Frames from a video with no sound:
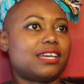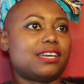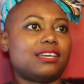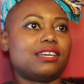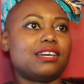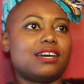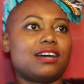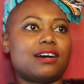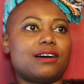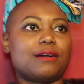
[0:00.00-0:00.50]

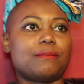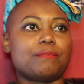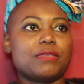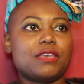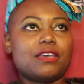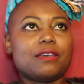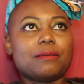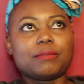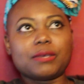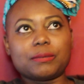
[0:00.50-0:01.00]
way.
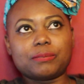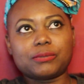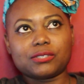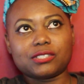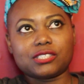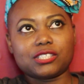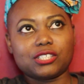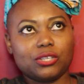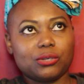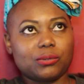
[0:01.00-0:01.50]

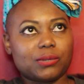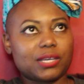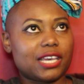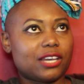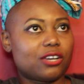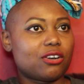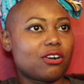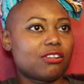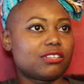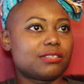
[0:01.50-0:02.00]
People in the
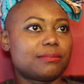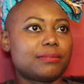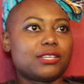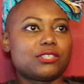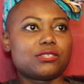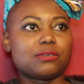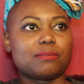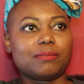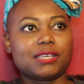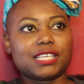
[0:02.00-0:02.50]
UK
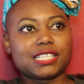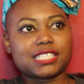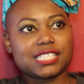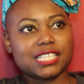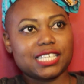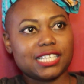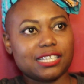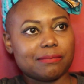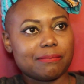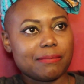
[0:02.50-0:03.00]
calling me to mix
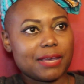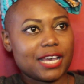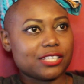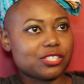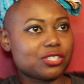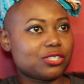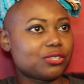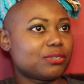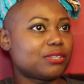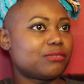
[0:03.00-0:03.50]
it and
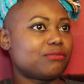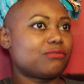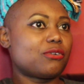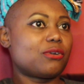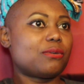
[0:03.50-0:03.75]
master it